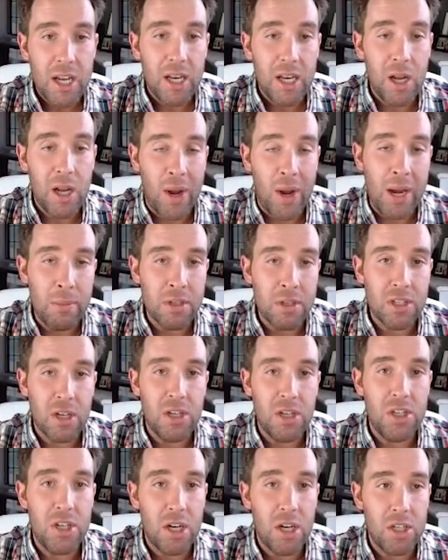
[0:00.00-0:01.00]
Now,
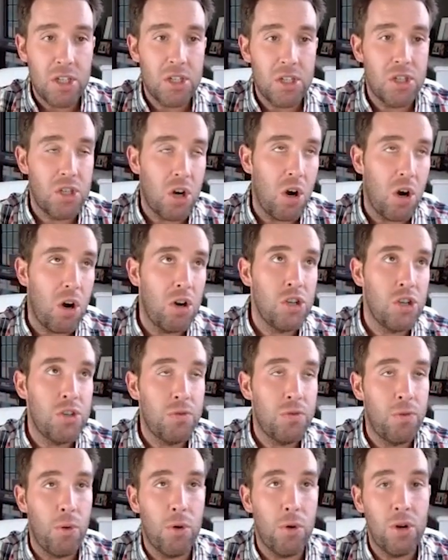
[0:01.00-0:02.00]
Amazon does charge
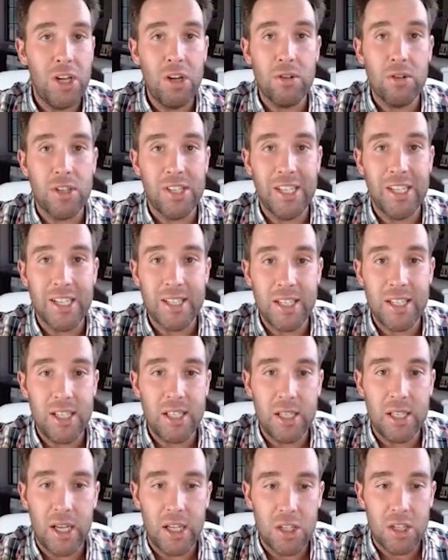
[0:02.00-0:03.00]
40 or 60
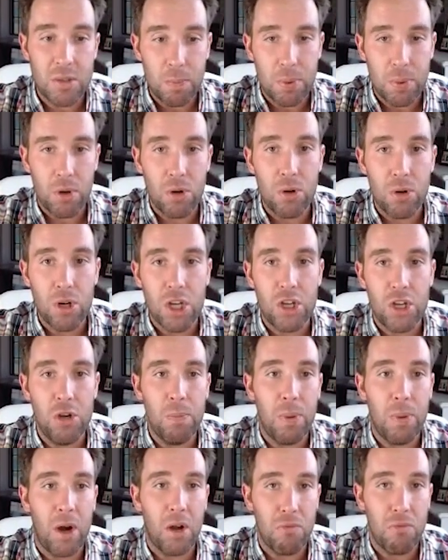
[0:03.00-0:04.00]
cents per
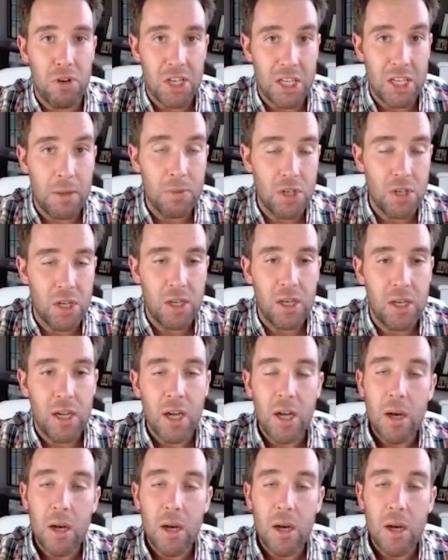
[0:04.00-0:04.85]
coupon redemption,